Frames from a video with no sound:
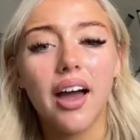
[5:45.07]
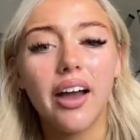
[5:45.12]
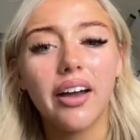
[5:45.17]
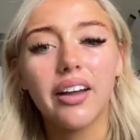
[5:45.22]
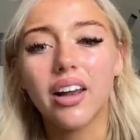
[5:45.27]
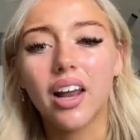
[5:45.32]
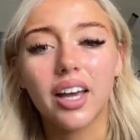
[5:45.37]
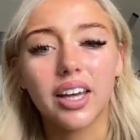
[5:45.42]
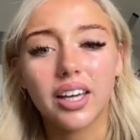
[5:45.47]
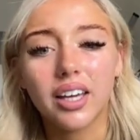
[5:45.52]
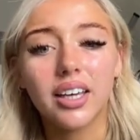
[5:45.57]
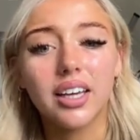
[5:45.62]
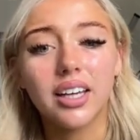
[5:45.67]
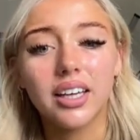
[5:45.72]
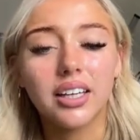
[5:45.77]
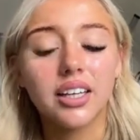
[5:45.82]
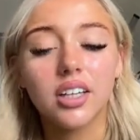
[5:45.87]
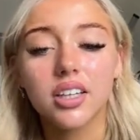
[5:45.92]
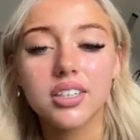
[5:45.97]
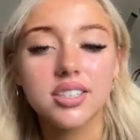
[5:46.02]
like,
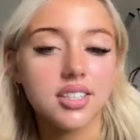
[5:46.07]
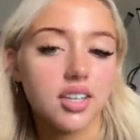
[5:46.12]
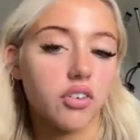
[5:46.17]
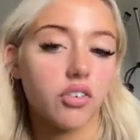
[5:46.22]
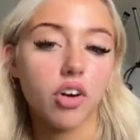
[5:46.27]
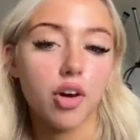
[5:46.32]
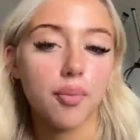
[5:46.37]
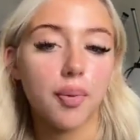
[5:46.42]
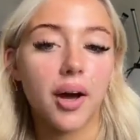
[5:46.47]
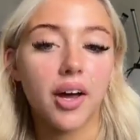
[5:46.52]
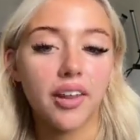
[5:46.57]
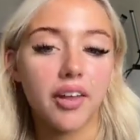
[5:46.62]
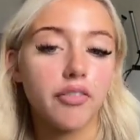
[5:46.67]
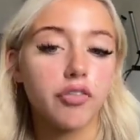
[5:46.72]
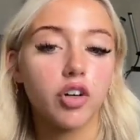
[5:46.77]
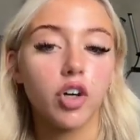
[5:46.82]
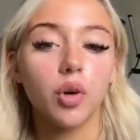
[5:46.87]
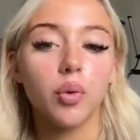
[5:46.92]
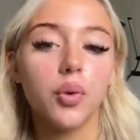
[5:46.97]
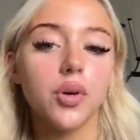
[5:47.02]
inconsiderate about their
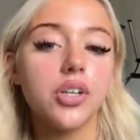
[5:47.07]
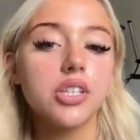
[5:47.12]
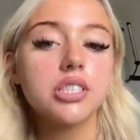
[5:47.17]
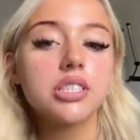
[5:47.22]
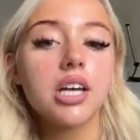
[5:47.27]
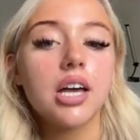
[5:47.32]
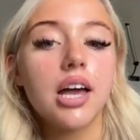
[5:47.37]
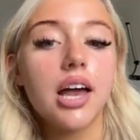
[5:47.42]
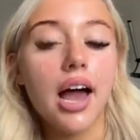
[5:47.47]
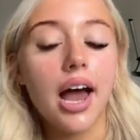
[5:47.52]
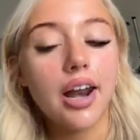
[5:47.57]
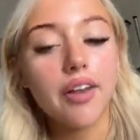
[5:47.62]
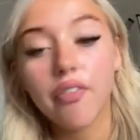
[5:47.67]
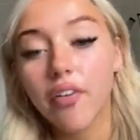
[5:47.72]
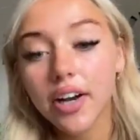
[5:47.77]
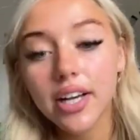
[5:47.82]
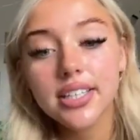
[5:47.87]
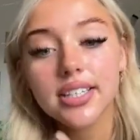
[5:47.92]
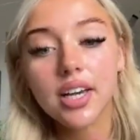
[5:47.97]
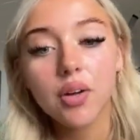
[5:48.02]
followers. And if
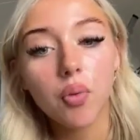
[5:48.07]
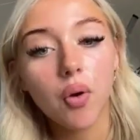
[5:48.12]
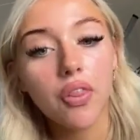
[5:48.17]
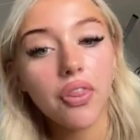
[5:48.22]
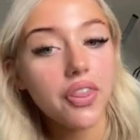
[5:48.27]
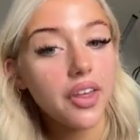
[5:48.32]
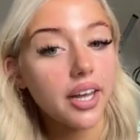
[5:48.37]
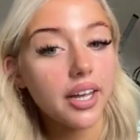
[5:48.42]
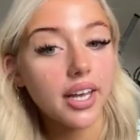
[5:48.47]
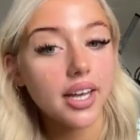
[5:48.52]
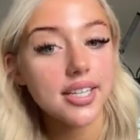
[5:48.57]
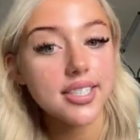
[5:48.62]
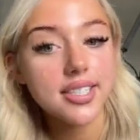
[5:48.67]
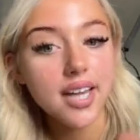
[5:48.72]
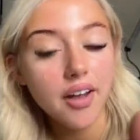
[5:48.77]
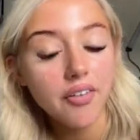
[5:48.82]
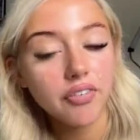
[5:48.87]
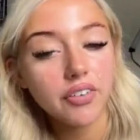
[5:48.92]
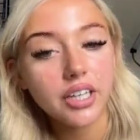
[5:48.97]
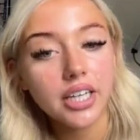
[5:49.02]
I could say one thing, it's
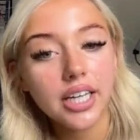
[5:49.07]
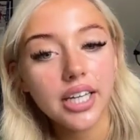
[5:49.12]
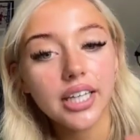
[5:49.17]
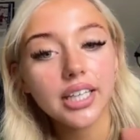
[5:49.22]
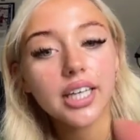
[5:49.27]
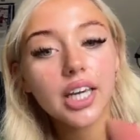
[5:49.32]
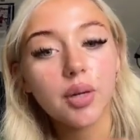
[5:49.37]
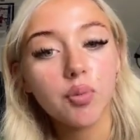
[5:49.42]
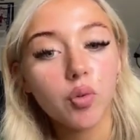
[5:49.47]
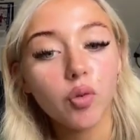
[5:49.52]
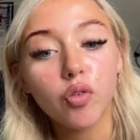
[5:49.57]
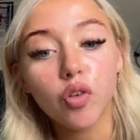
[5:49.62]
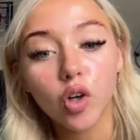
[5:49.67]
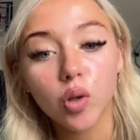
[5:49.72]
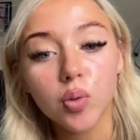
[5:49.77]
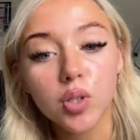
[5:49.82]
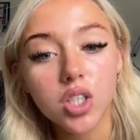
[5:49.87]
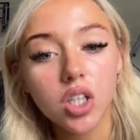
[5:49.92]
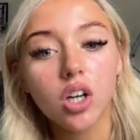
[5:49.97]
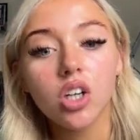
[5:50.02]
definitely keep your
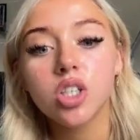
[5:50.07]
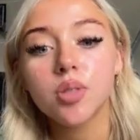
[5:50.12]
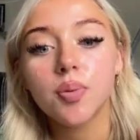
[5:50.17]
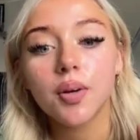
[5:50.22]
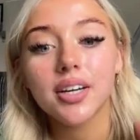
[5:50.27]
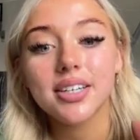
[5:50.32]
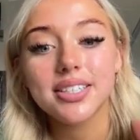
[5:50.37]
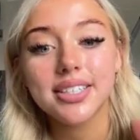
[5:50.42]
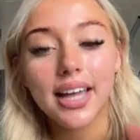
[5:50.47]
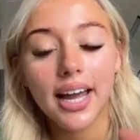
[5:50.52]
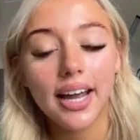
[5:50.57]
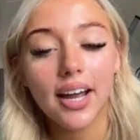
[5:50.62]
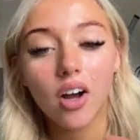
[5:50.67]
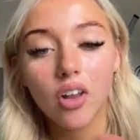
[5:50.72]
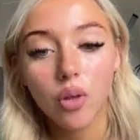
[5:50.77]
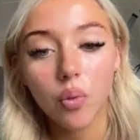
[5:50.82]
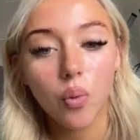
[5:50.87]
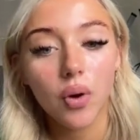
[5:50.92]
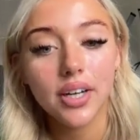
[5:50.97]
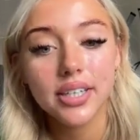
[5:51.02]
followers close because they are
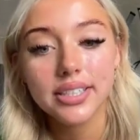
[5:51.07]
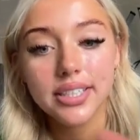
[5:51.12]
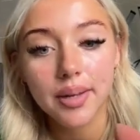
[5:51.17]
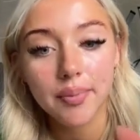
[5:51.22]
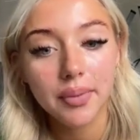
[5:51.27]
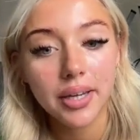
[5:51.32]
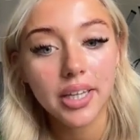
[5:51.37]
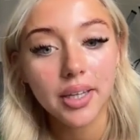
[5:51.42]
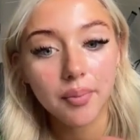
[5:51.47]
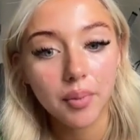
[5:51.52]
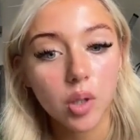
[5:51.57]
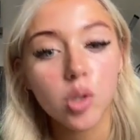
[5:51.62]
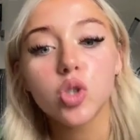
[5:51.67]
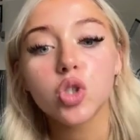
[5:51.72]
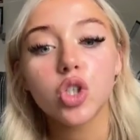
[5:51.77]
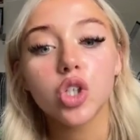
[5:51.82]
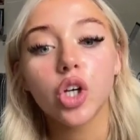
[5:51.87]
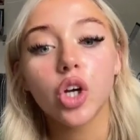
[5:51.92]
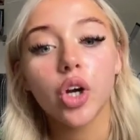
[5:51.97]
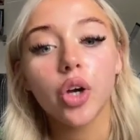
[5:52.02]
the ones that mean the
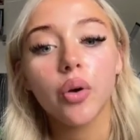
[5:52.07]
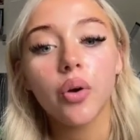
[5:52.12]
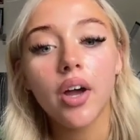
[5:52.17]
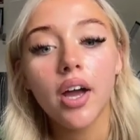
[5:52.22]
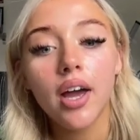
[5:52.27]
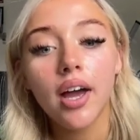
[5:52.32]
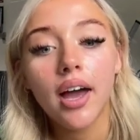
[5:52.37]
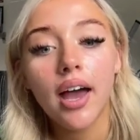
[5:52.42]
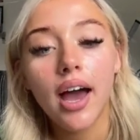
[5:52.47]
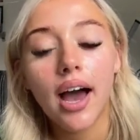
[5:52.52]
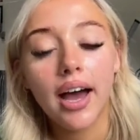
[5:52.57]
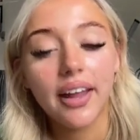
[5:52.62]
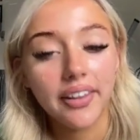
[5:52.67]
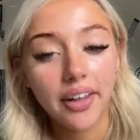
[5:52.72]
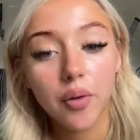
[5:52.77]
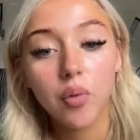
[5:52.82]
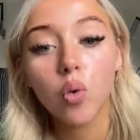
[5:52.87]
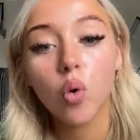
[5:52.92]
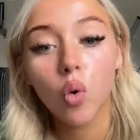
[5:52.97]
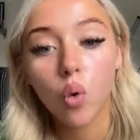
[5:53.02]
most to you. And
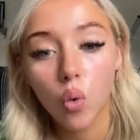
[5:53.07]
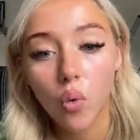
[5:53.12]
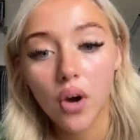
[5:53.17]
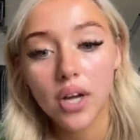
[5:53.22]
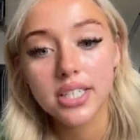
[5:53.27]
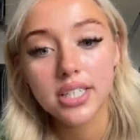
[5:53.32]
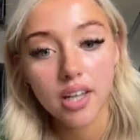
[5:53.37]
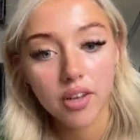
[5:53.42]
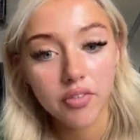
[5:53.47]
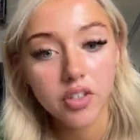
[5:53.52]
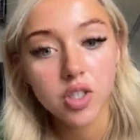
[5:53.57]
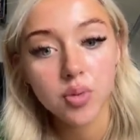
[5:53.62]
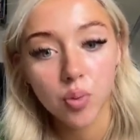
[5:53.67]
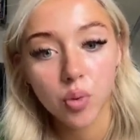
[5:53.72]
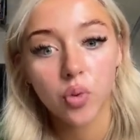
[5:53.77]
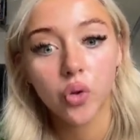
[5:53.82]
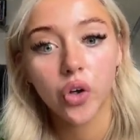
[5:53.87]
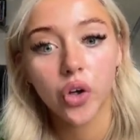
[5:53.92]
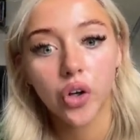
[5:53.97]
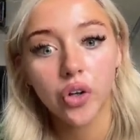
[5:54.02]
they will always love and
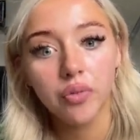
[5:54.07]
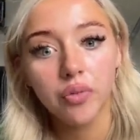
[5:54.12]
support you.